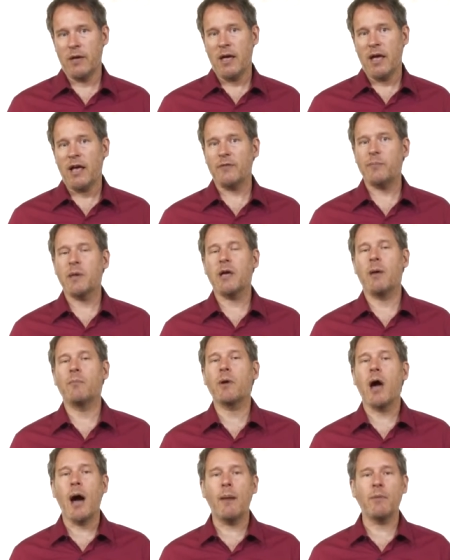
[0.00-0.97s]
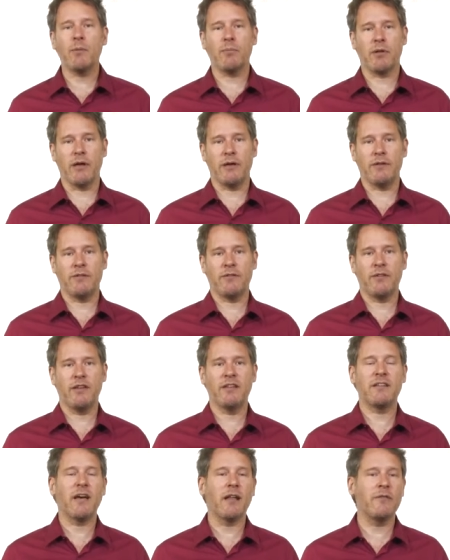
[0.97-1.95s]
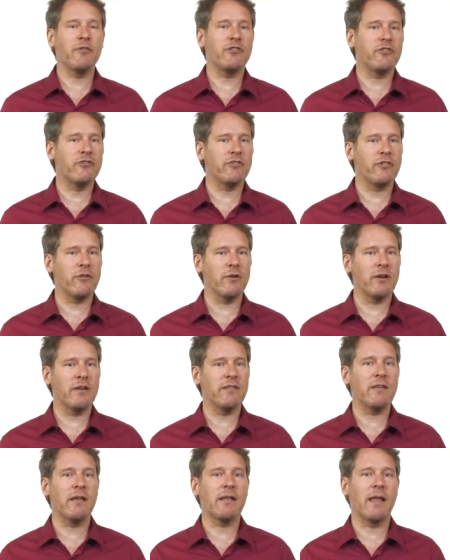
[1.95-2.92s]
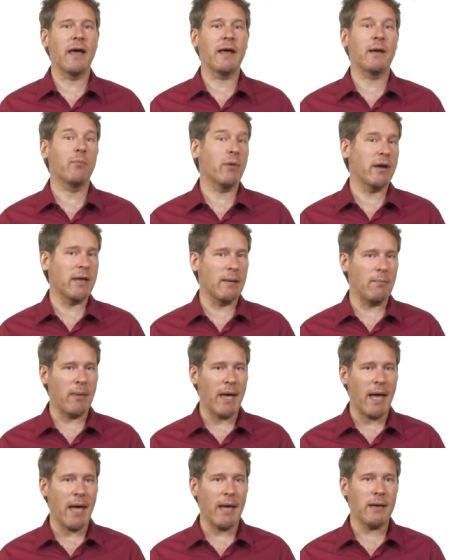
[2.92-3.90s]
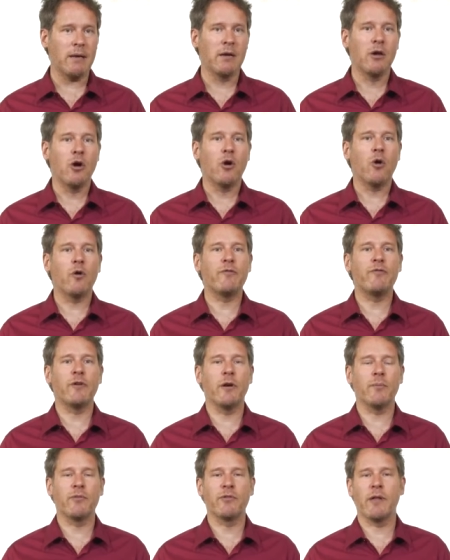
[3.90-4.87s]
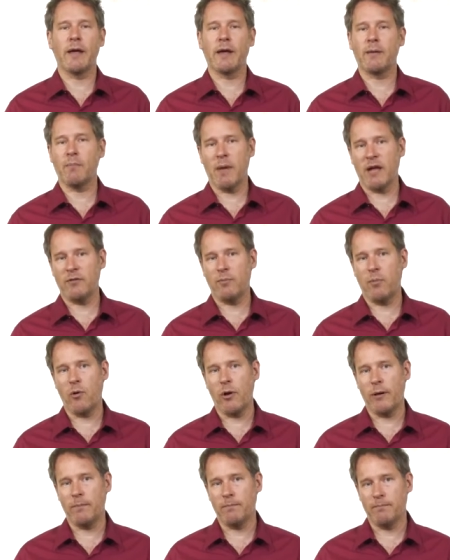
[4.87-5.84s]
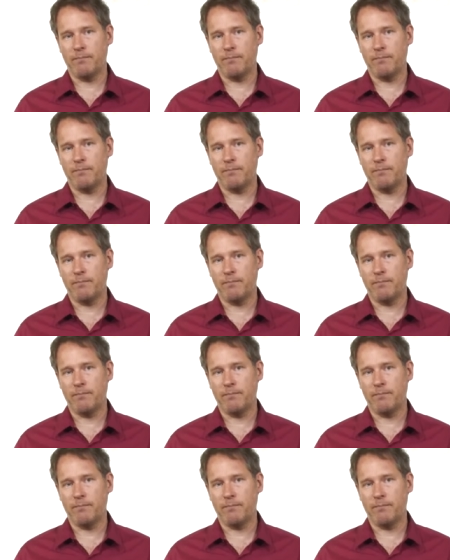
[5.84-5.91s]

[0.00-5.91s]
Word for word: has become commonplace in television series like Breaking Bad or films like Match Point.